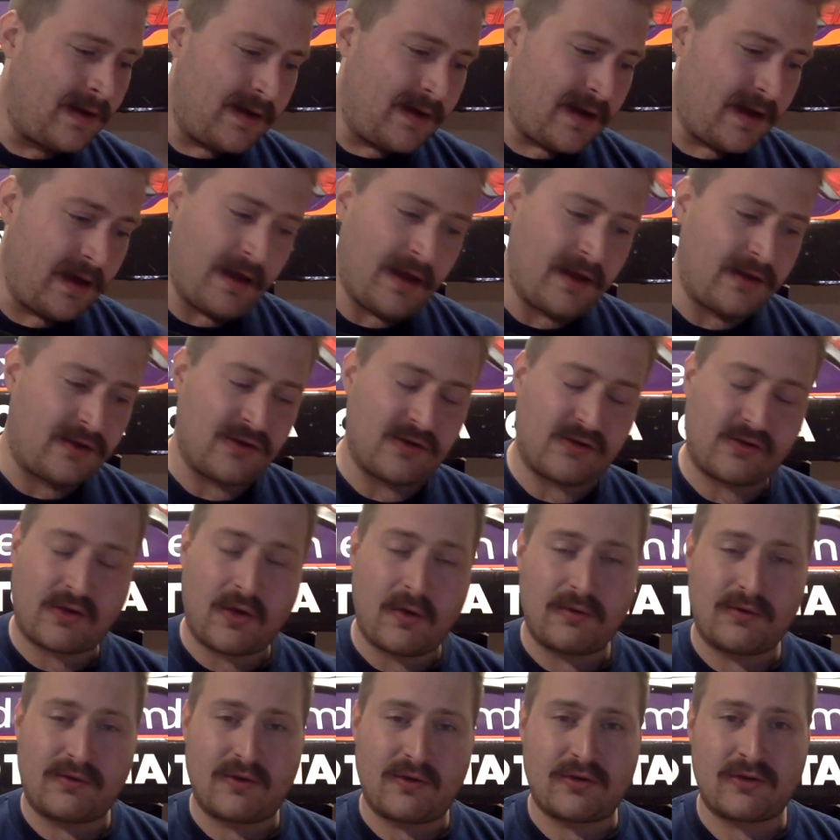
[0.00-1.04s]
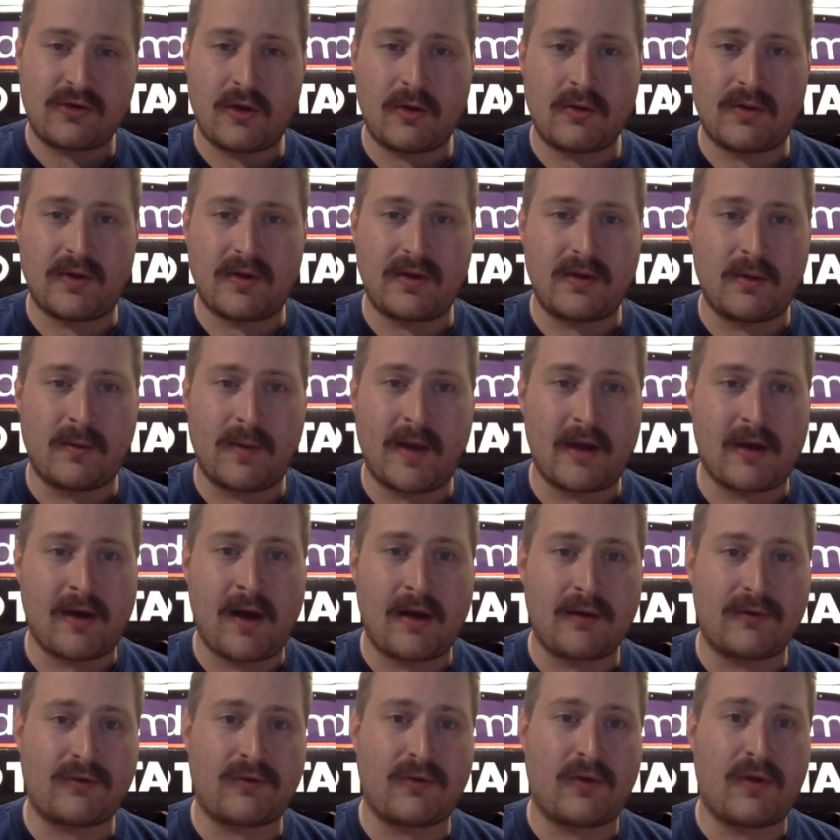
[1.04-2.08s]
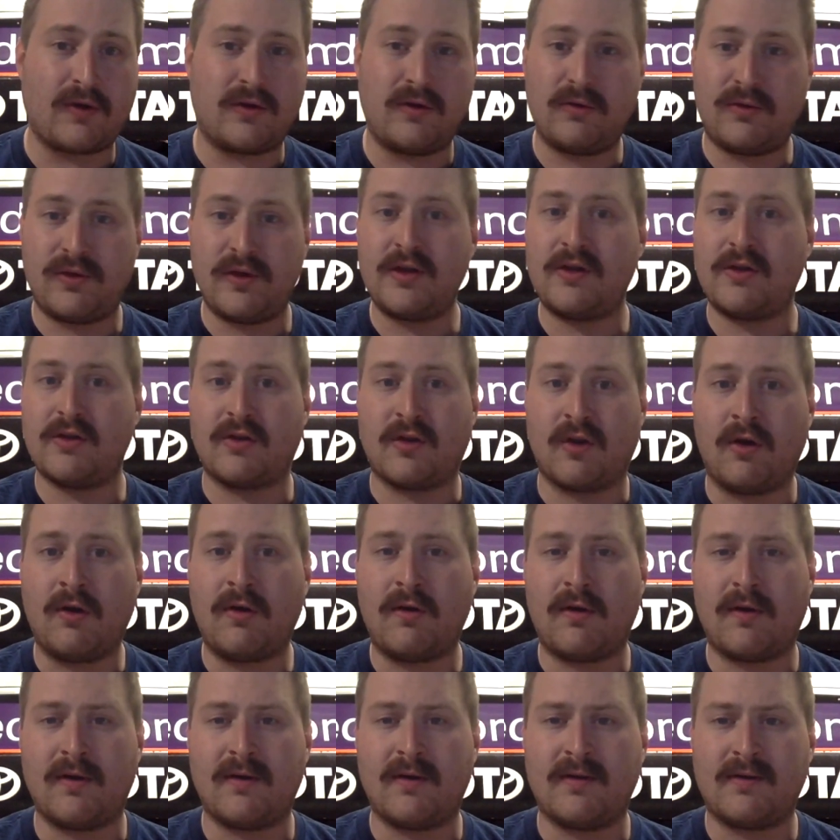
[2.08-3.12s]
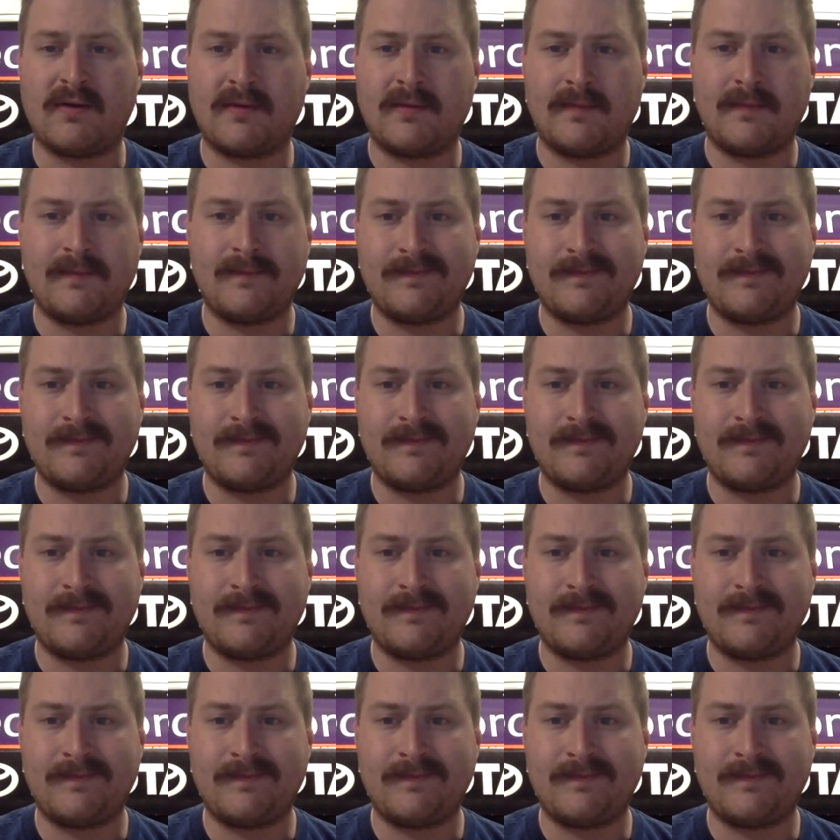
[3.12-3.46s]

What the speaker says: it just goes to show that no matter how strong you think your car is,